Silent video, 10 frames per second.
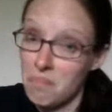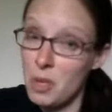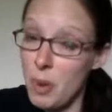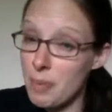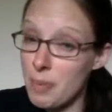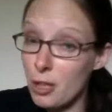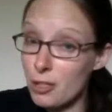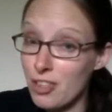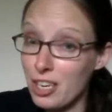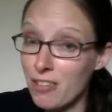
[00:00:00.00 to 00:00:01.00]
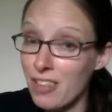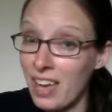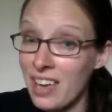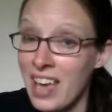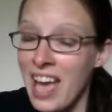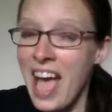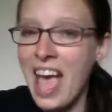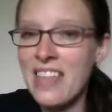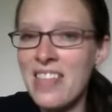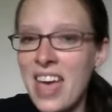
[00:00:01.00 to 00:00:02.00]
You might be closer than you think.
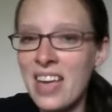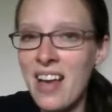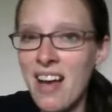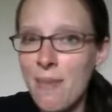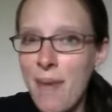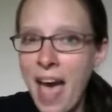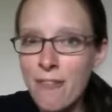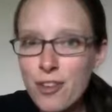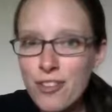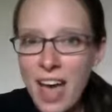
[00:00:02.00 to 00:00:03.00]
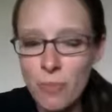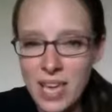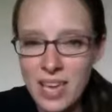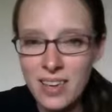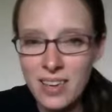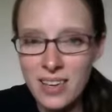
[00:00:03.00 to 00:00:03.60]
And then after that week,